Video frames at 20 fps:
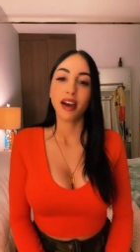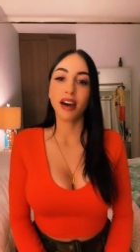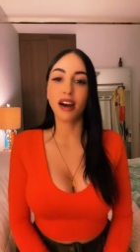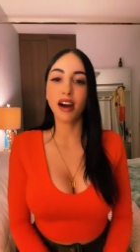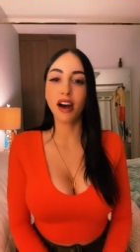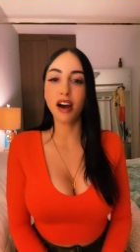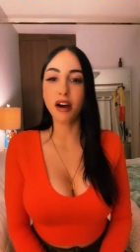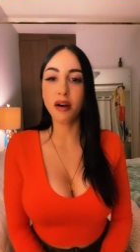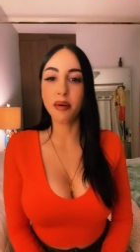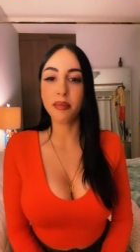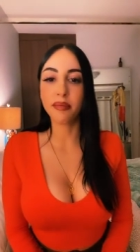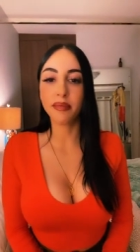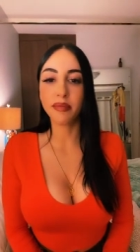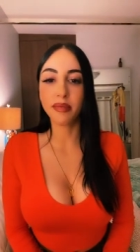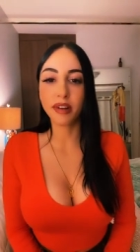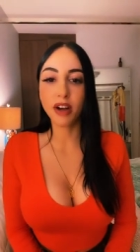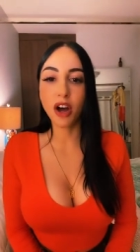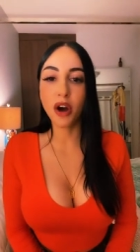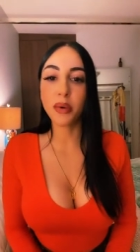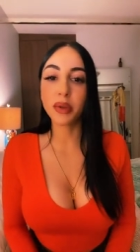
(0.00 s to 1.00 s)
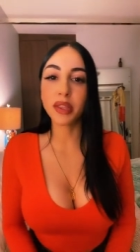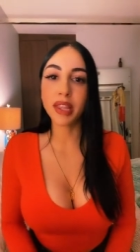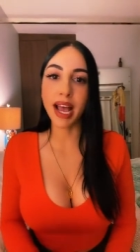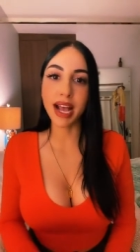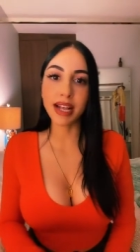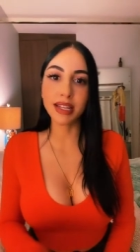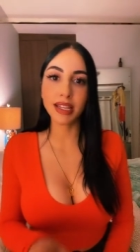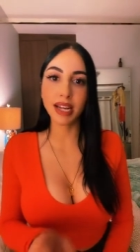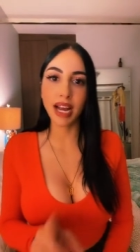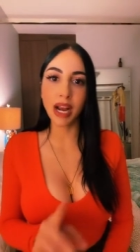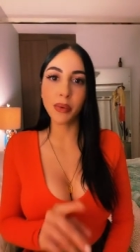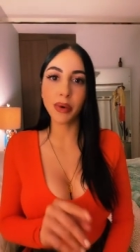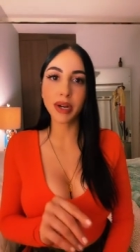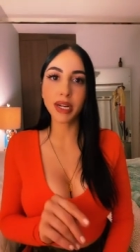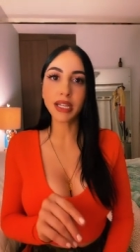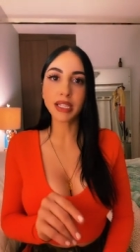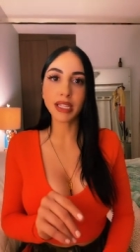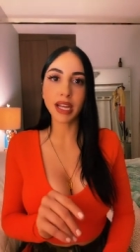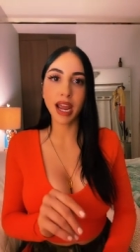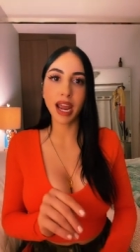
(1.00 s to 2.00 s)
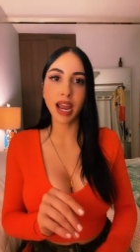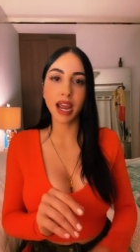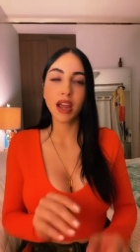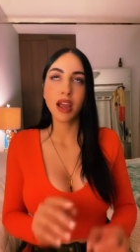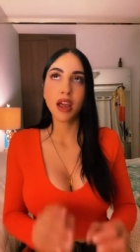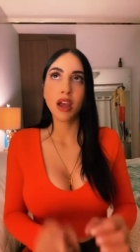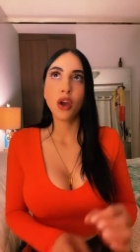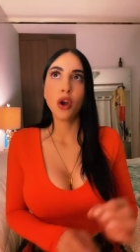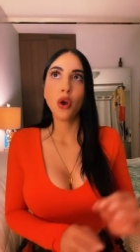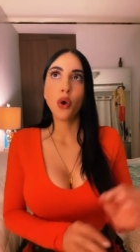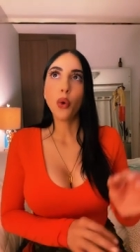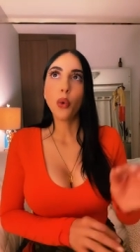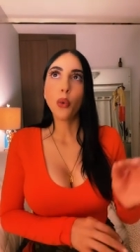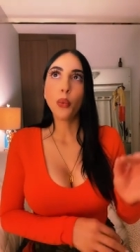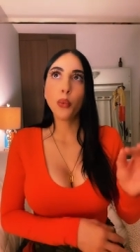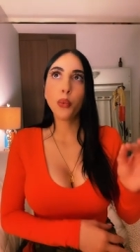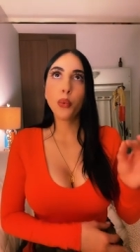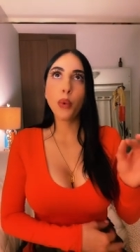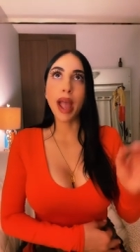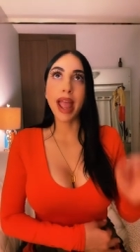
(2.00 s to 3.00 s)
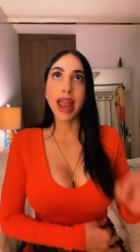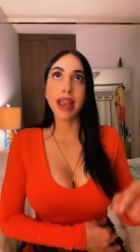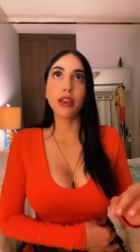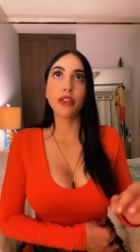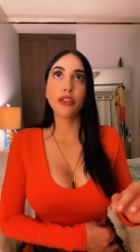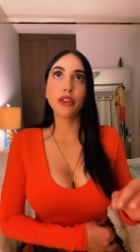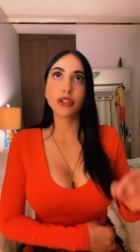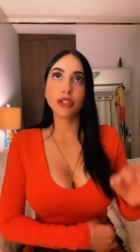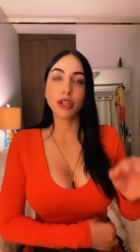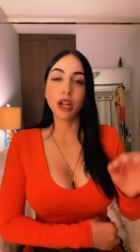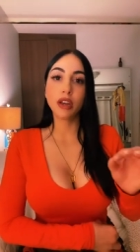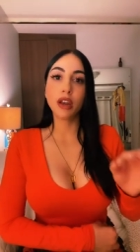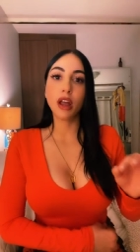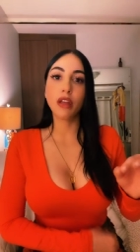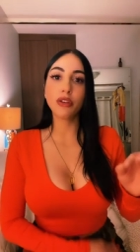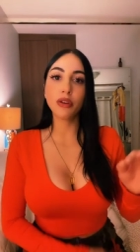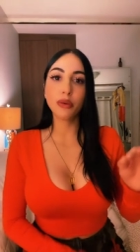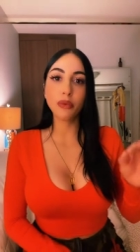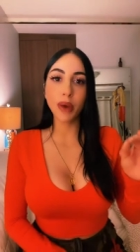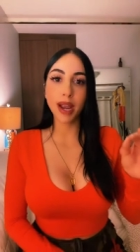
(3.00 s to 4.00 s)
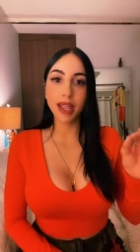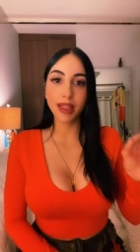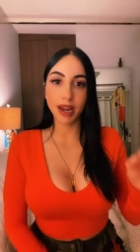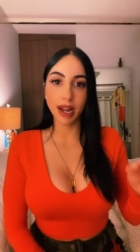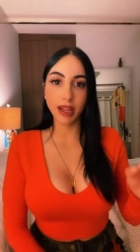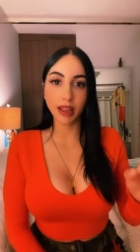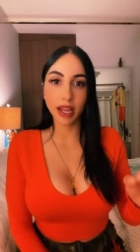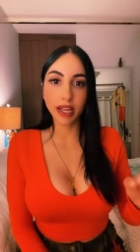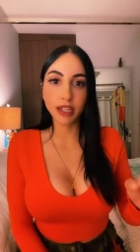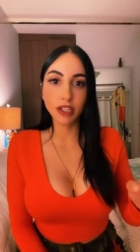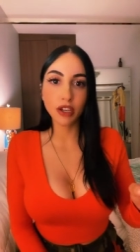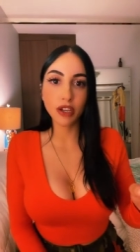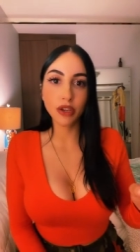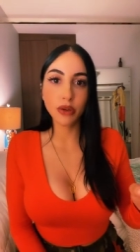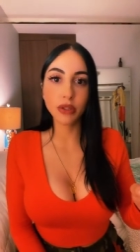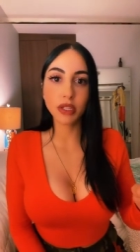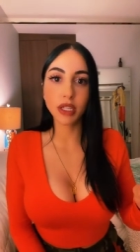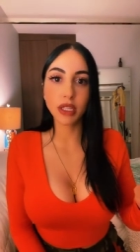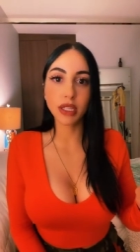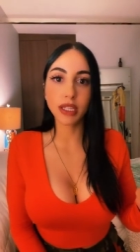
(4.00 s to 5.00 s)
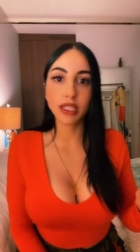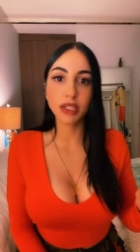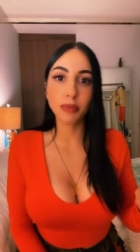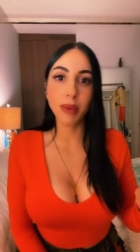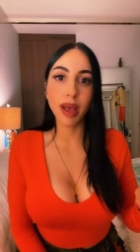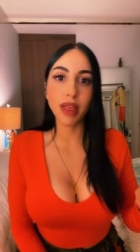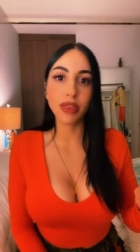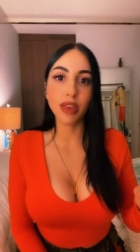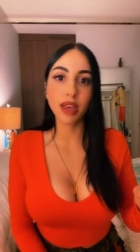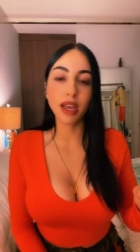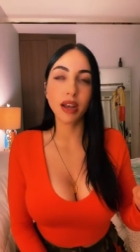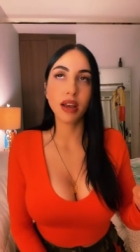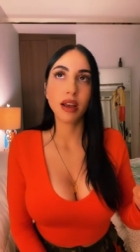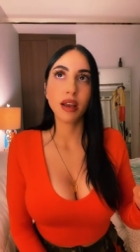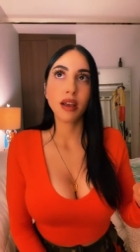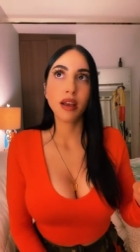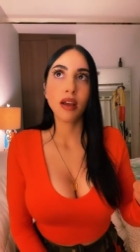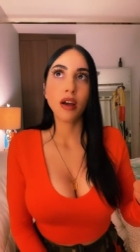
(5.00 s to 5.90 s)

Oh, last thing I want to say, when there's another way that I like to use the list method.